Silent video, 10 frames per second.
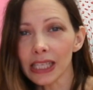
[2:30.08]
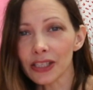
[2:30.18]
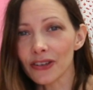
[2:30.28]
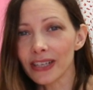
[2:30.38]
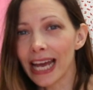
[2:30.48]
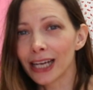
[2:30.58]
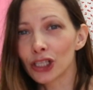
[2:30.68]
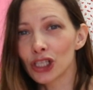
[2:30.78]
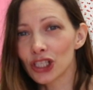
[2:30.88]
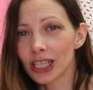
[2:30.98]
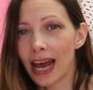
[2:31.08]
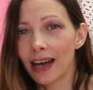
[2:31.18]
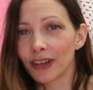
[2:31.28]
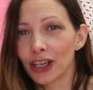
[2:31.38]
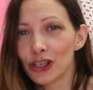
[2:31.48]
So yeah, good to
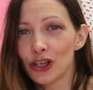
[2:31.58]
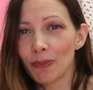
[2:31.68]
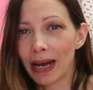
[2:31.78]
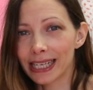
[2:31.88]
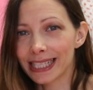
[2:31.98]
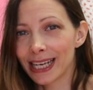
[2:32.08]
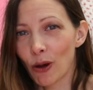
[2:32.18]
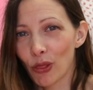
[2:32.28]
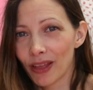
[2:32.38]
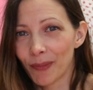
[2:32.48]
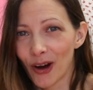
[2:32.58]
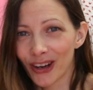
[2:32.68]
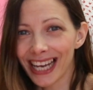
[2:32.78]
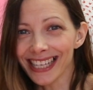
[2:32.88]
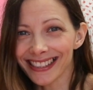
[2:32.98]
have a new maxi on the
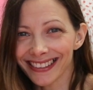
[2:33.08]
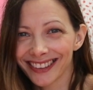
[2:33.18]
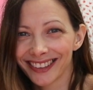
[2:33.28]
market.